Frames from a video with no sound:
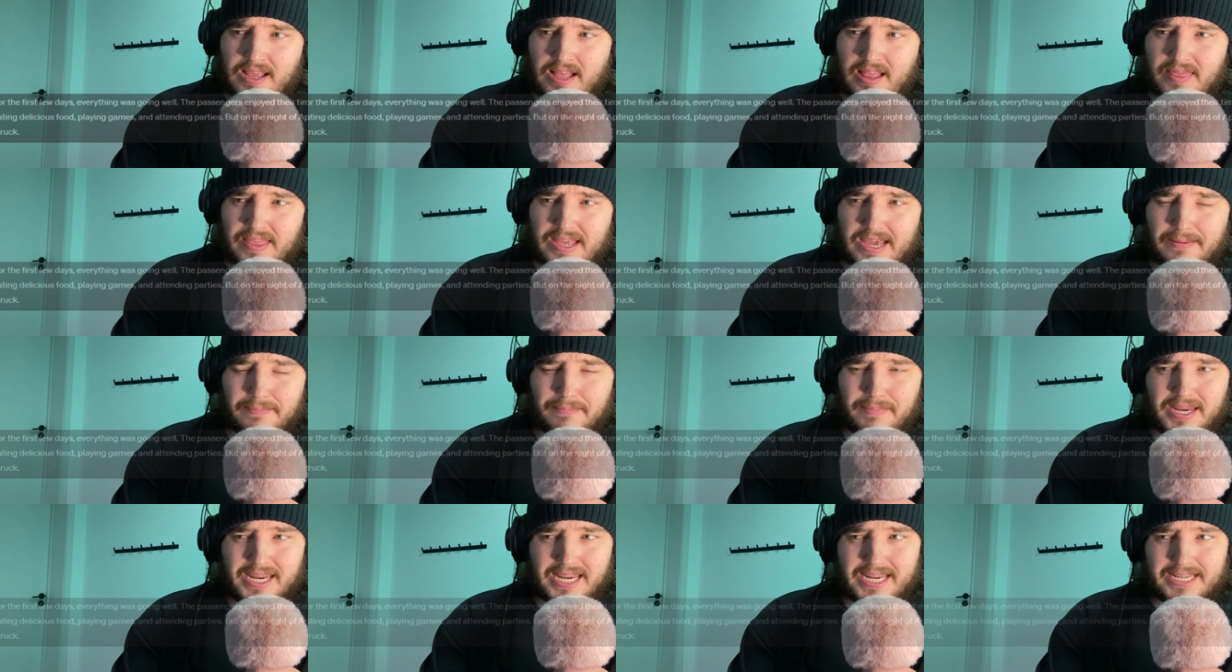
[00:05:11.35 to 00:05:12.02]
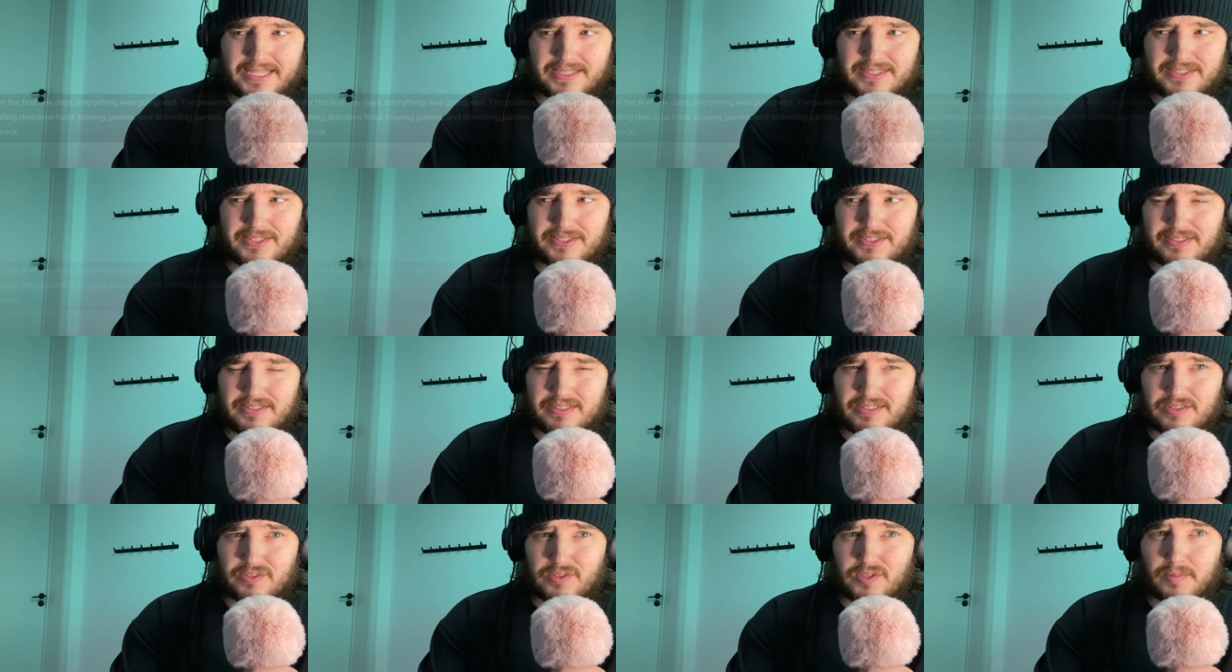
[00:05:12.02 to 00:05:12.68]
That means
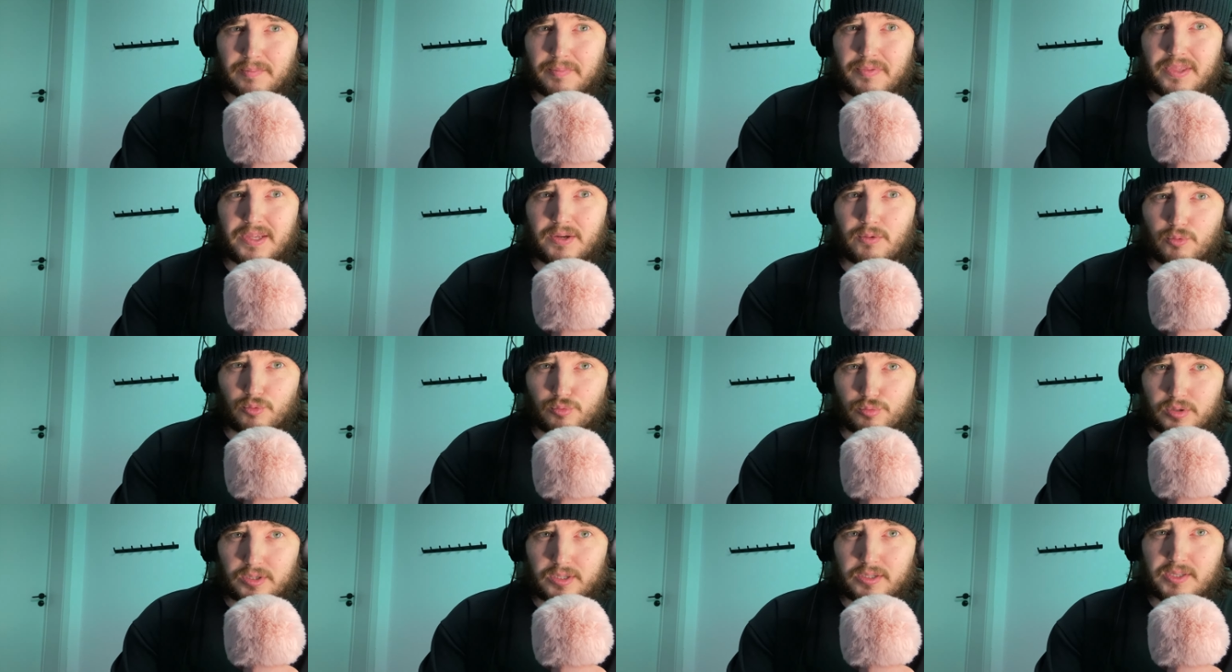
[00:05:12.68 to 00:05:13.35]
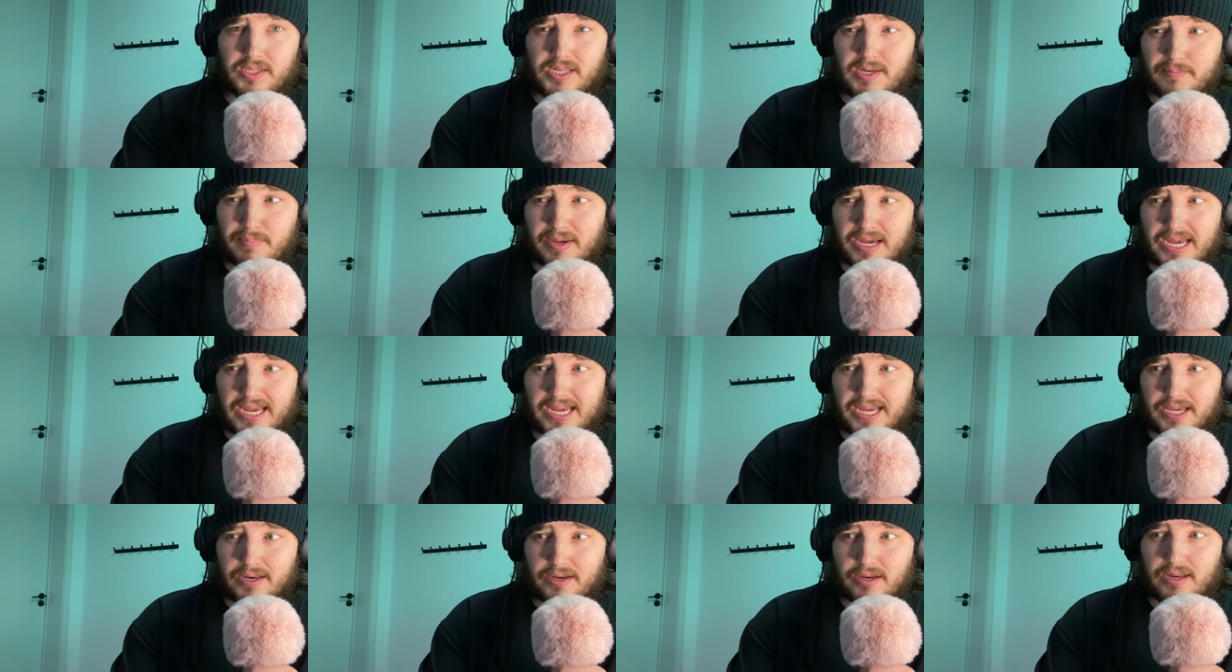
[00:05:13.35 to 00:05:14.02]
something really
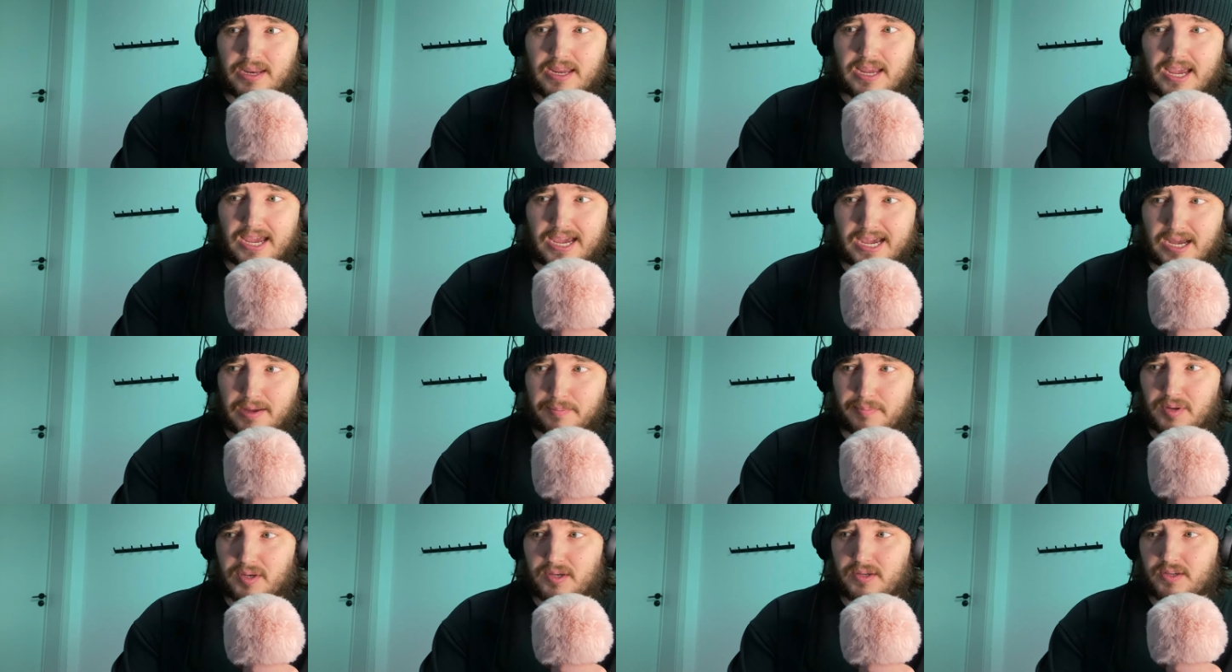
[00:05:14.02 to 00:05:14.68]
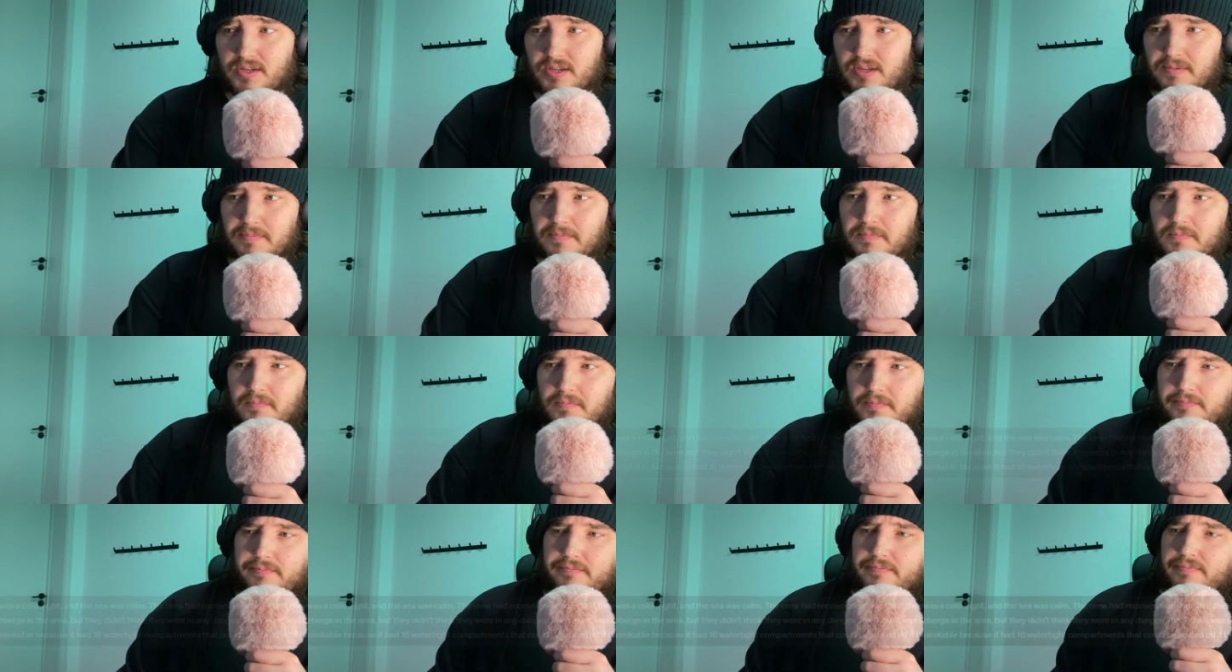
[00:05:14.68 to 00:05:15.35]
bad happened.
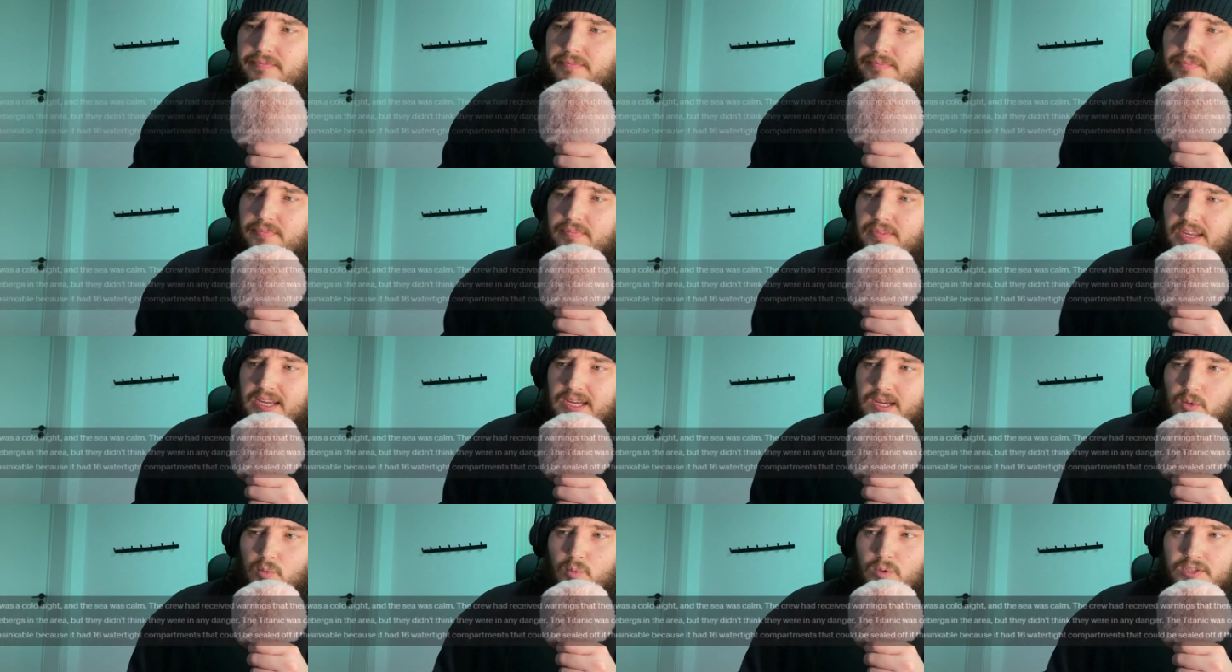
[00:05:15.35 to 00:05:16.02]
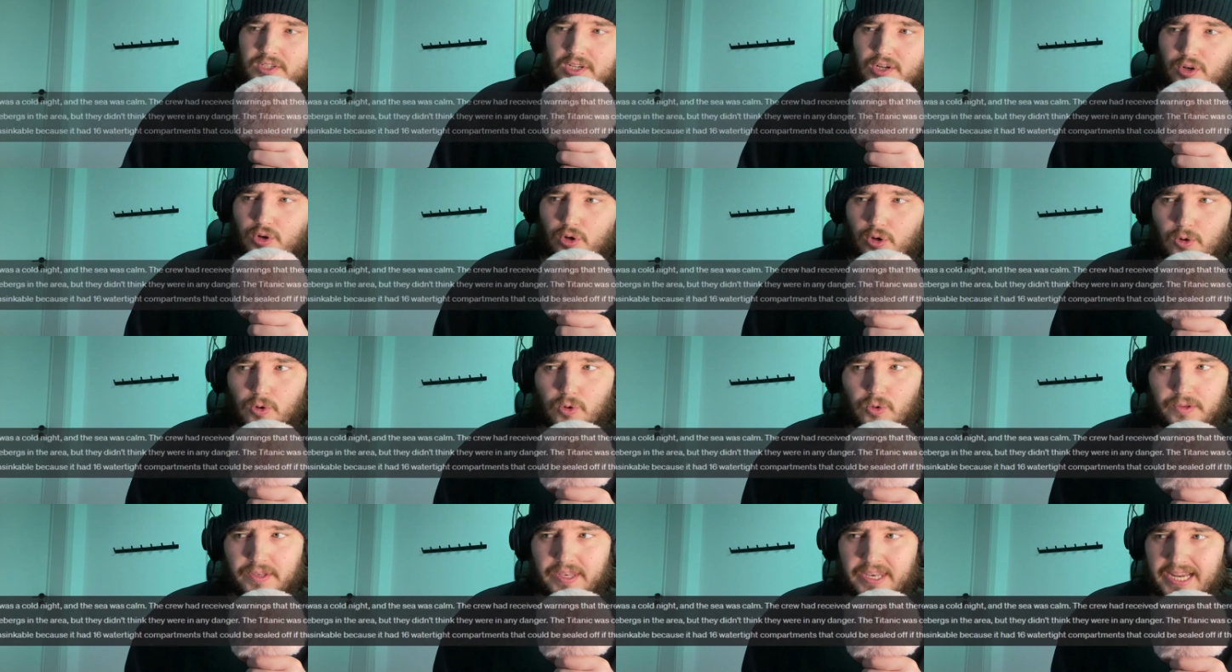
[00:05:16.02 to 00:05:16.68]
It was a
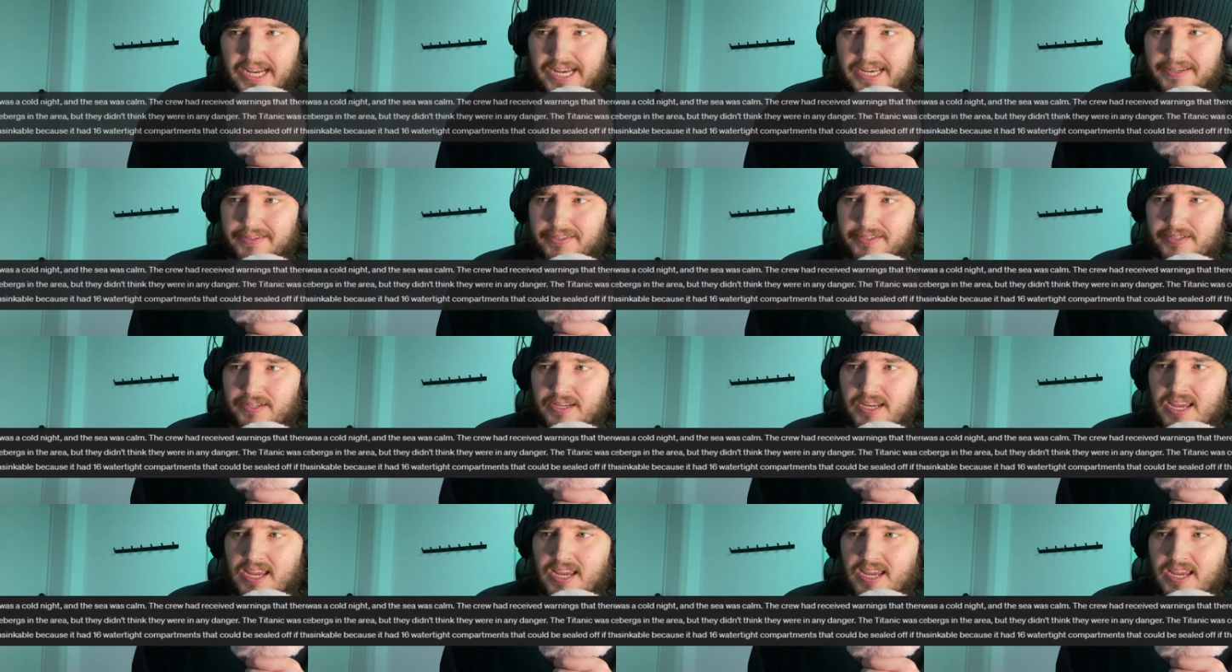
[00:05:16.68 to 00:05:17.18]
cold night,